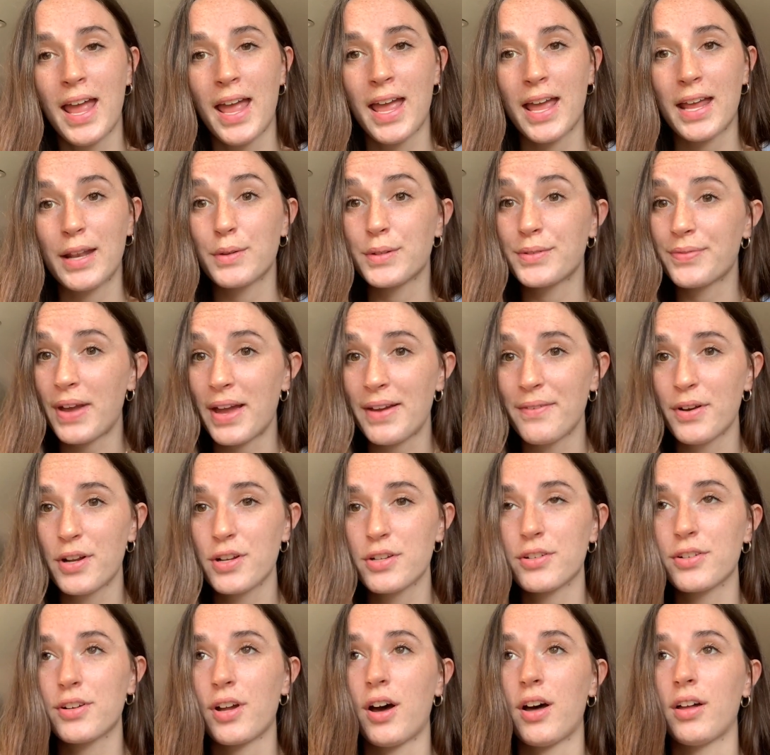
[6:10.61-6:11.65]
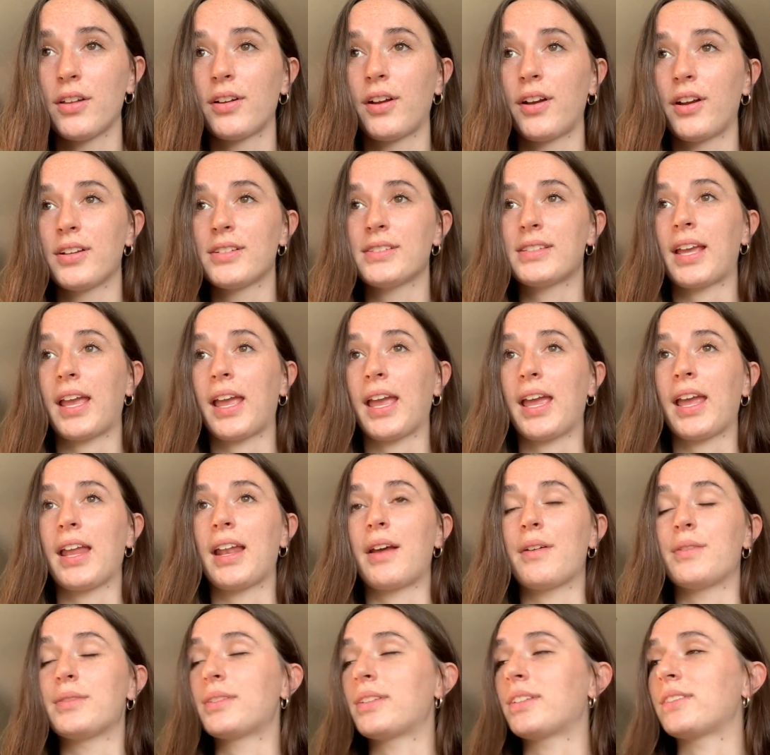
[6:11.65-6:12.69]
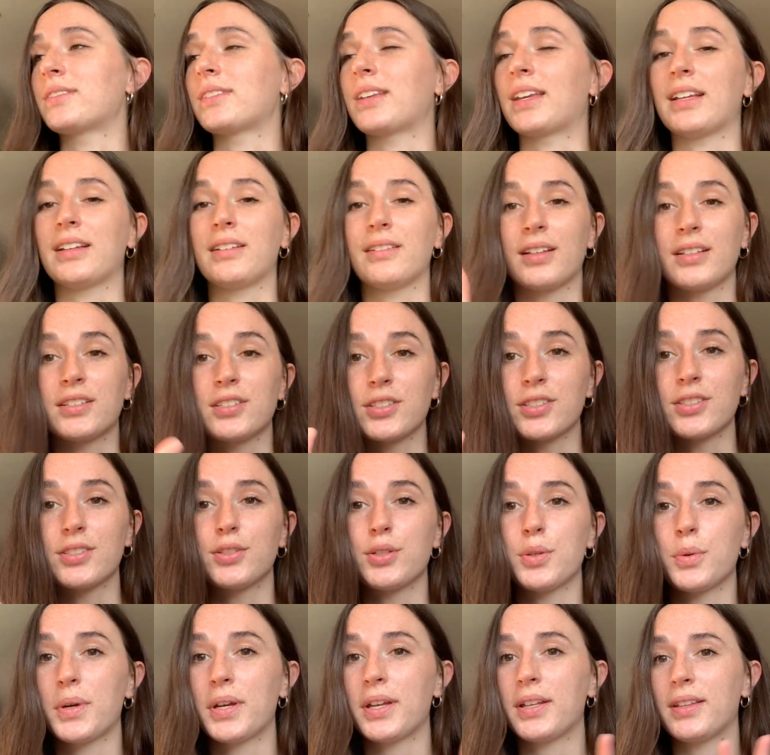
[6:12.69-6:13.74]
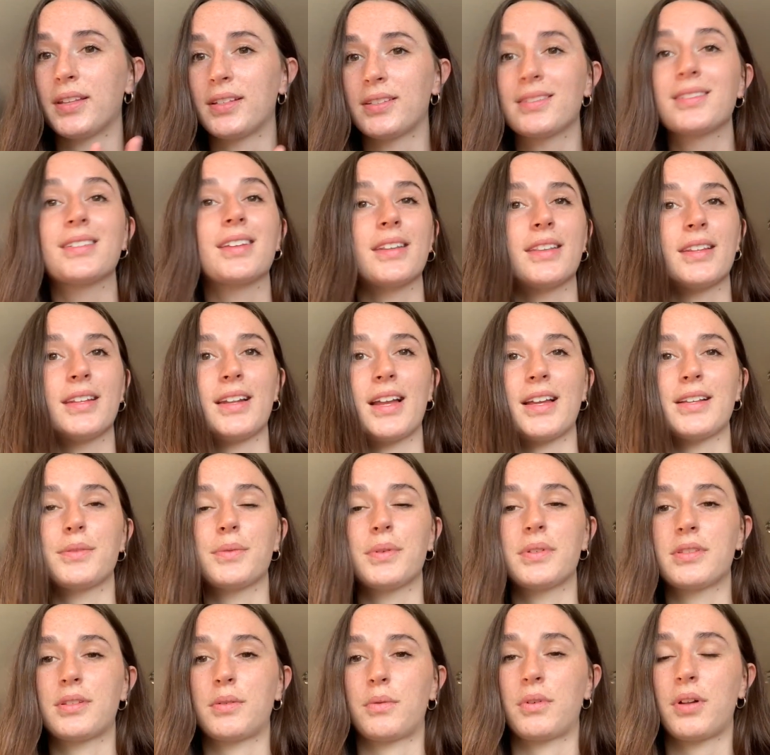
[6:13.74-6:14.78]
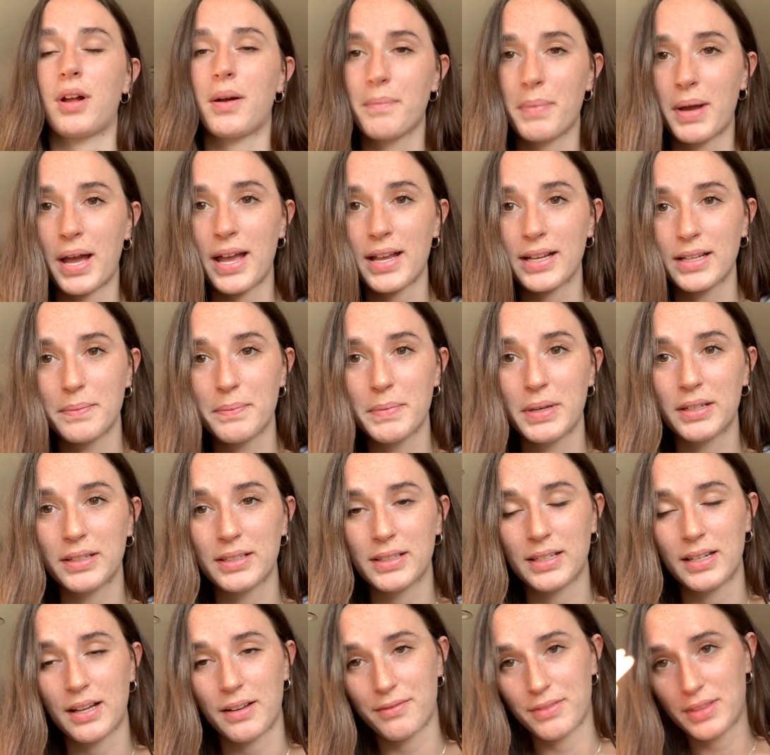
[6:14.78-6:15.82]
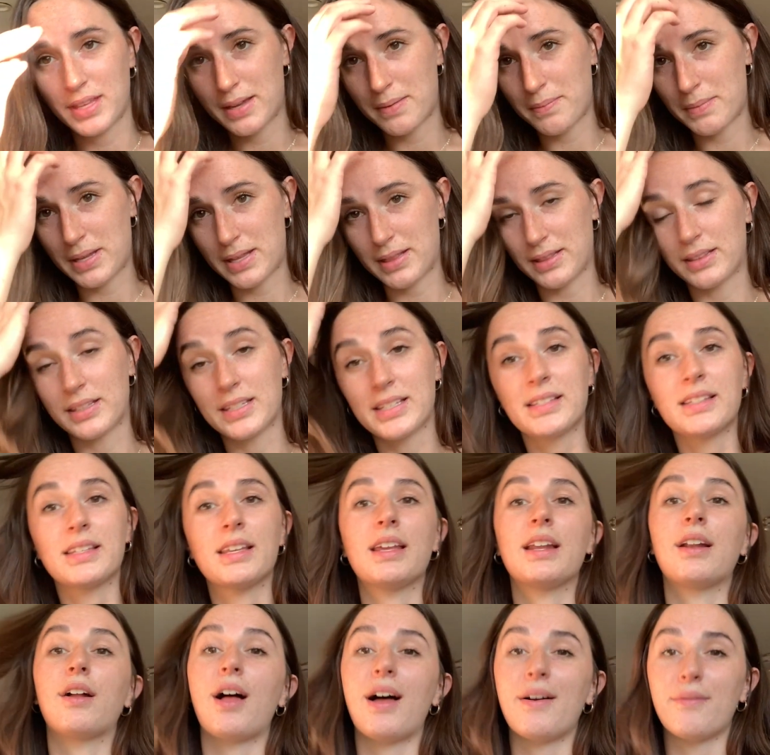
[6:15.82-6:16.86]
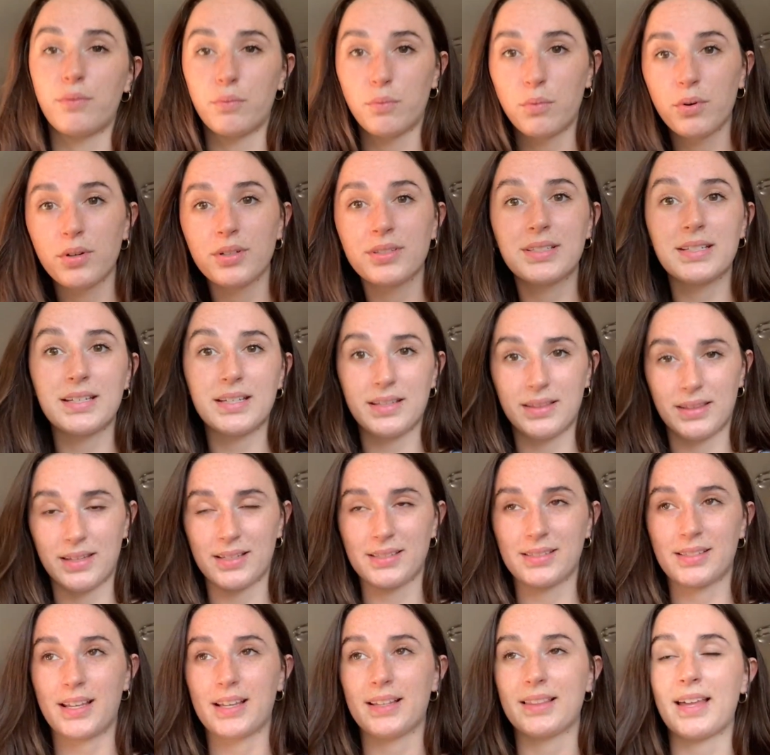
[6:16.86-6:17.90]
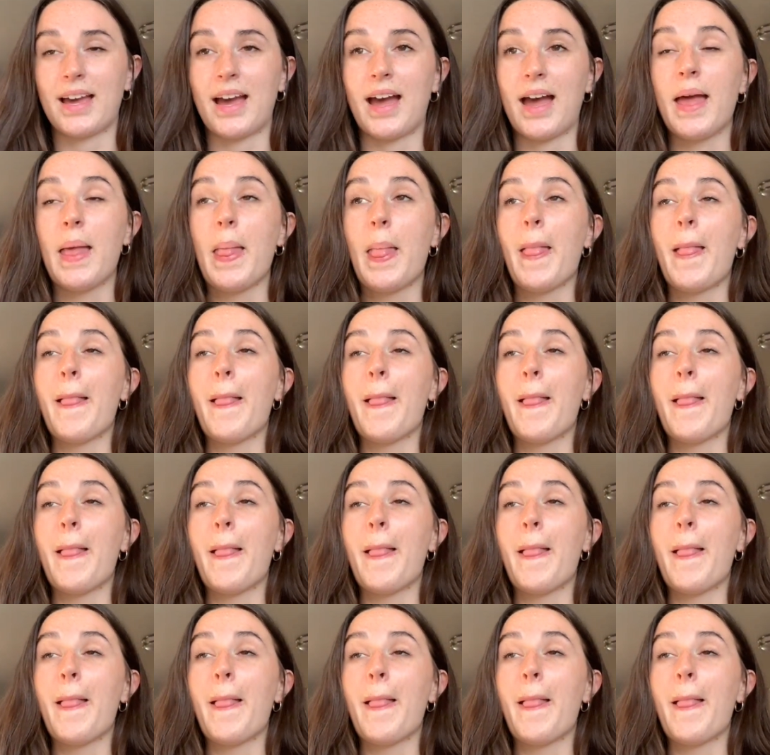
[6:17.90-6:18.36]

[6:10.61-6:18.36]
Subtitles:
And it was $500, and I was just like, let's just do it. Let's get the nice one so we're not buying a million of them, and at least it'll have a warranty and things like that.